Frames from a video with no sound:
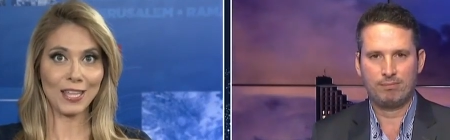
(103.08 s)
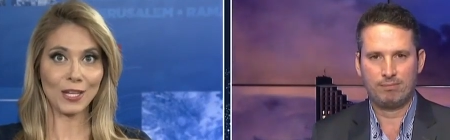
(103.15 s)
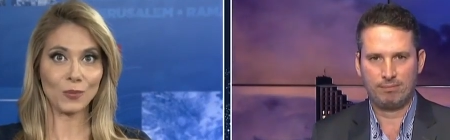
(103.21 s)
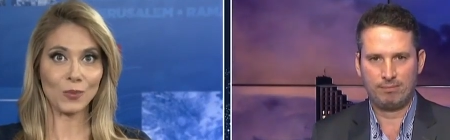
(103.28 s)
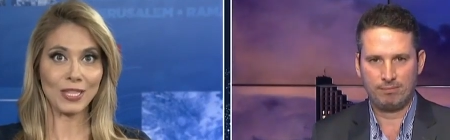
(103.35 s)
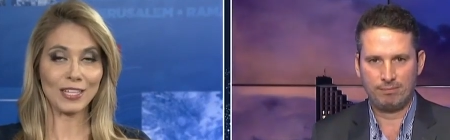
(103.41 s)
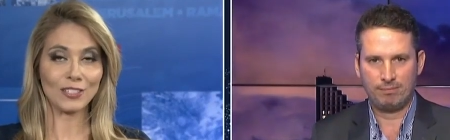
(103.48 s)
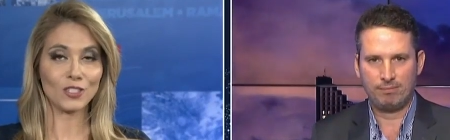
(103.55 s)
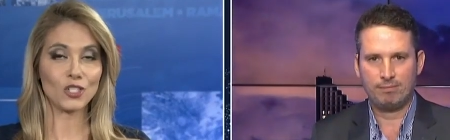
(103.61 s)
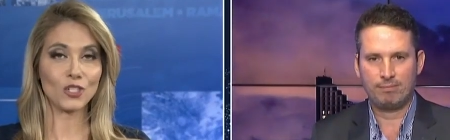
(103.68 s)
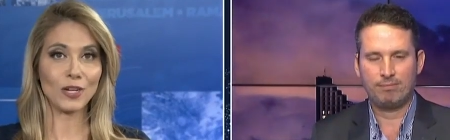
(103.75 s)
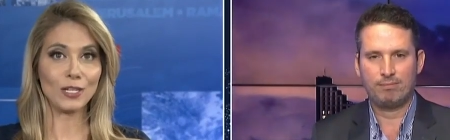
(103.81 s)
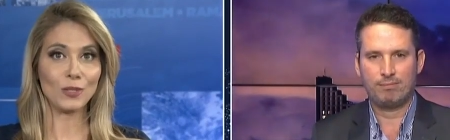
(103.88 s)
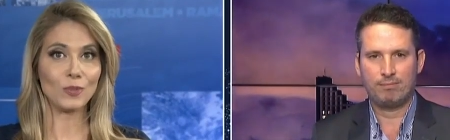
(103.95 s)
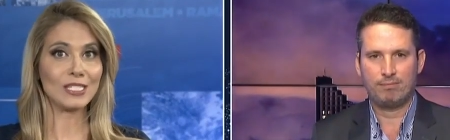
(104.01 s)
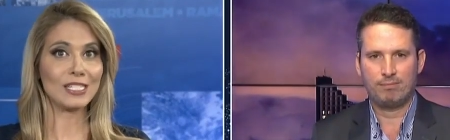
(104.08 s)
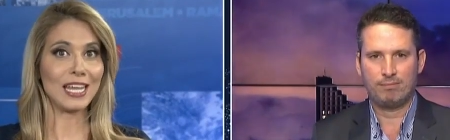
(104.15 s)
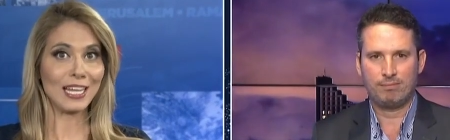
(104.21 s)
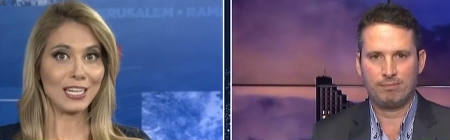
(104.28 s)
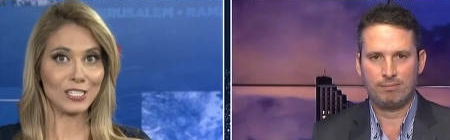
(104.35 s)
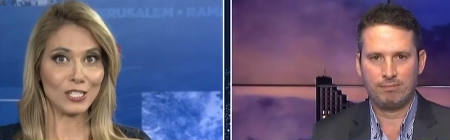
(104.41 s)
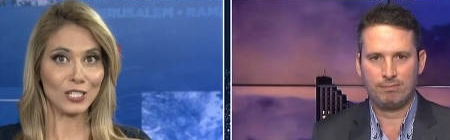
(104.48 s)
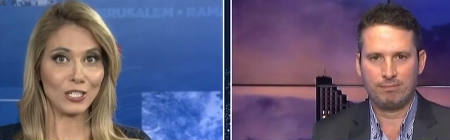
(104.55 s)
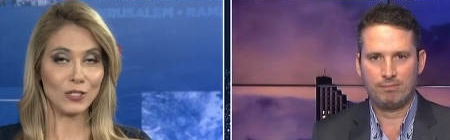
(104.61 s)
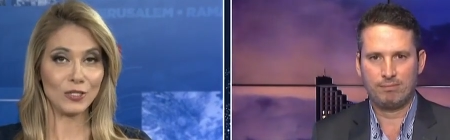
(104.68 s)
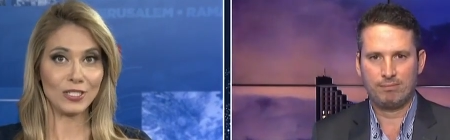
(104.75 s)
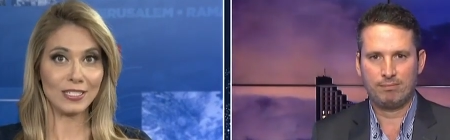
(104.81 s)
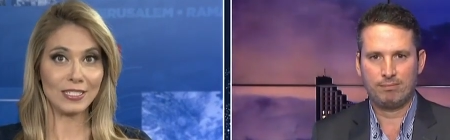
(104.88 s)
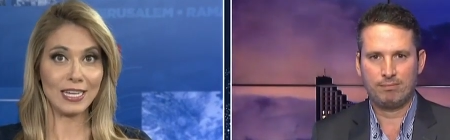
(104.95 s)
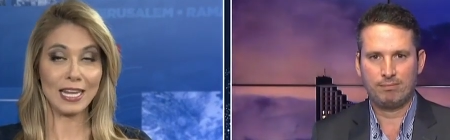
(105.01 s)
Speaker 1: and that when that trade was
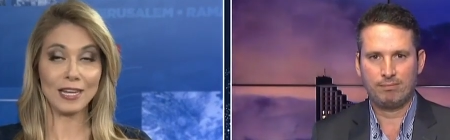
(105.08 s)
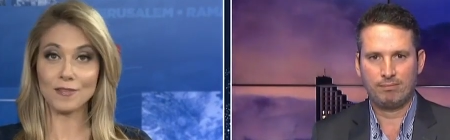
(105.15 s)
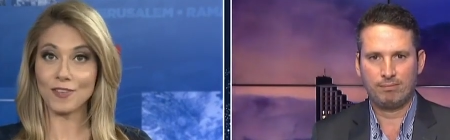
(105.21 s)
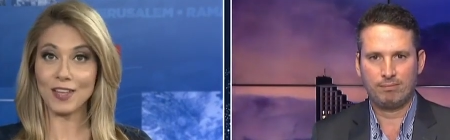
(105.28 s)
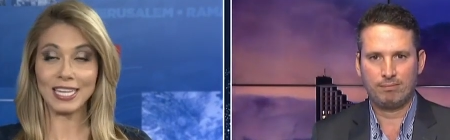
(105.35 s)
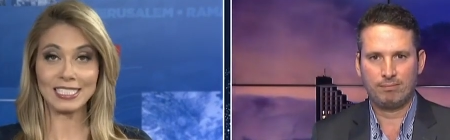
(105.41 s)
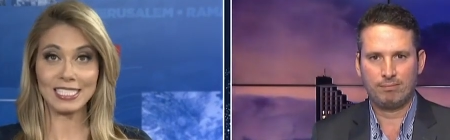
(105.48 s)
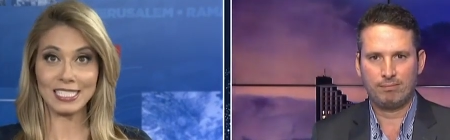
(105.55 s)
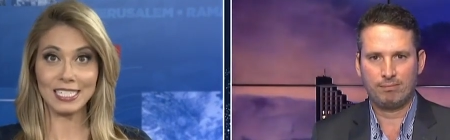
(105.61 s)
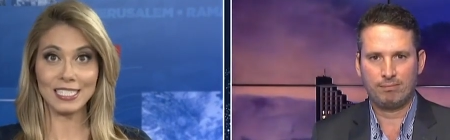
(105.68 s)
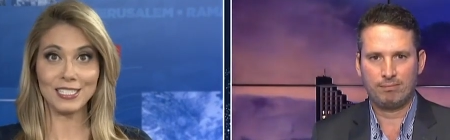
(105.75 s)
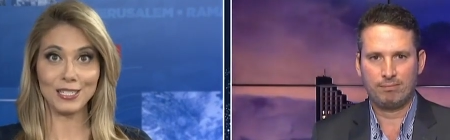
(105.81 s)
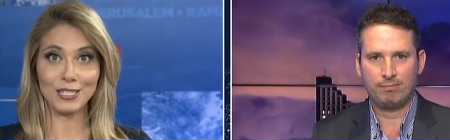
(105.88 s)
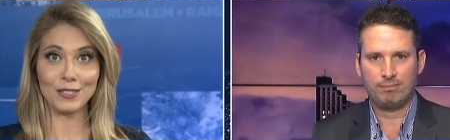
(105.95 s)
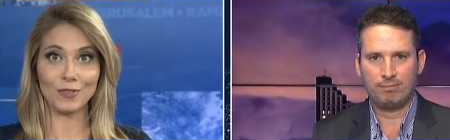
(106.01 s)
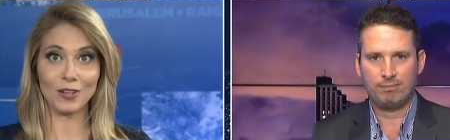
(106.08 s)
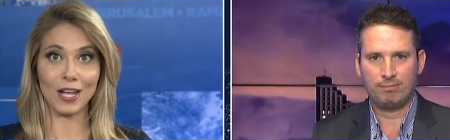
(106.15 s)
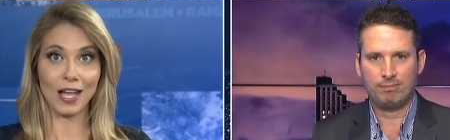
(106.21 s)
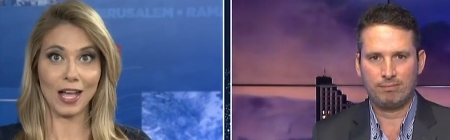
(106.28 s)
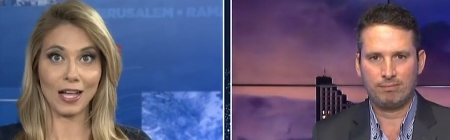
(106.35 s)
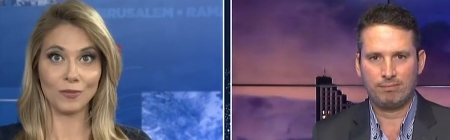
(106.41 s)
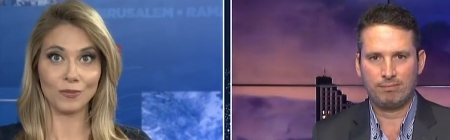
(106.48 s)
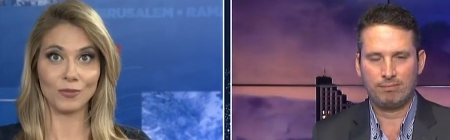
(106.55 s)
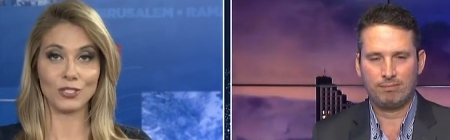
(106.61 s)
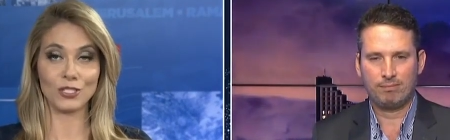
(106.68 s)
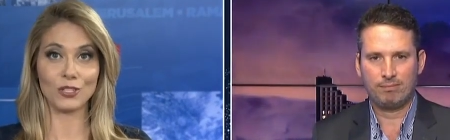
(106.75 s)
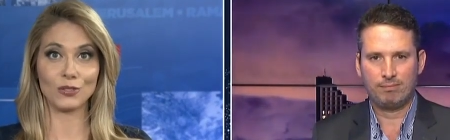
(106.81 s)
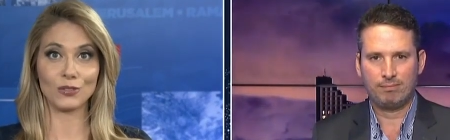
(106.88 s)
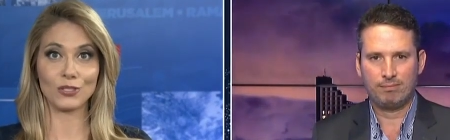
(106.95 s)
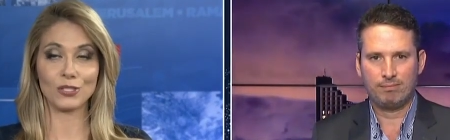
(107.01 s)
executed, in fact, it did deliver
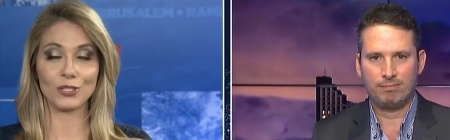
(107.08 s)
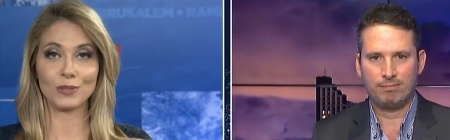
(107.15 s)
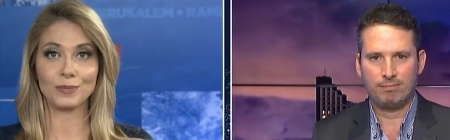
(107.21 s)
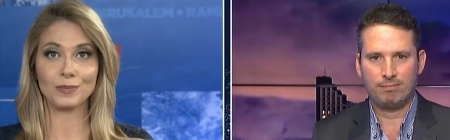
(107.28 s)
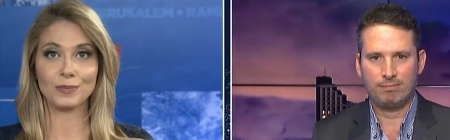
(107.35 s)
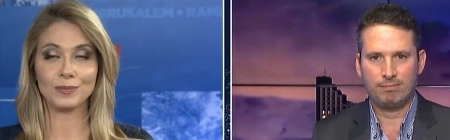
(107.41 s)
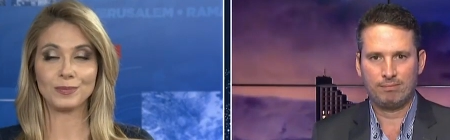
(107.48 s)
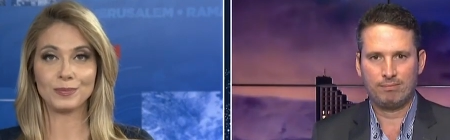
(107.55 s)
results?